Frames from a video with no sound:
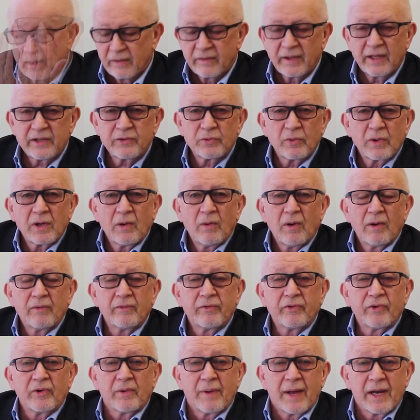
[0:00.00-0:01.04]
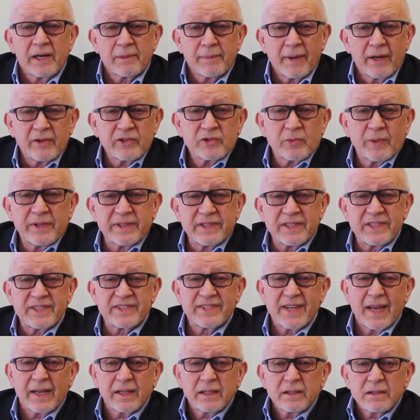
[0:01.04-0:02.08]
This will go on for around about 20
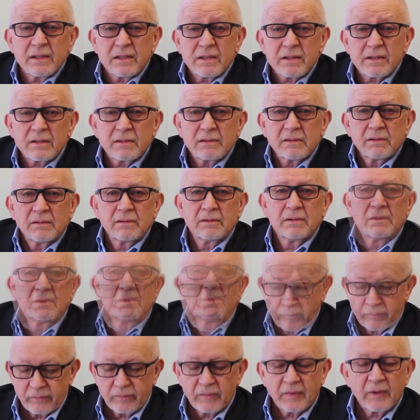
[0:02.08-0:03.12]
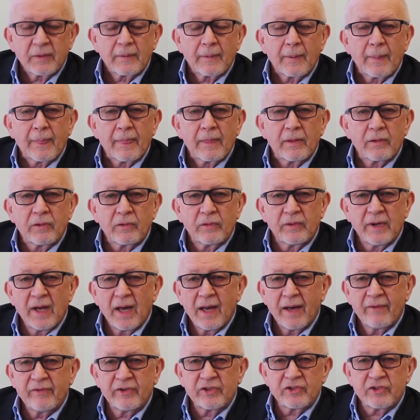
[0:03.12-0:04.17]
seconds. You now have an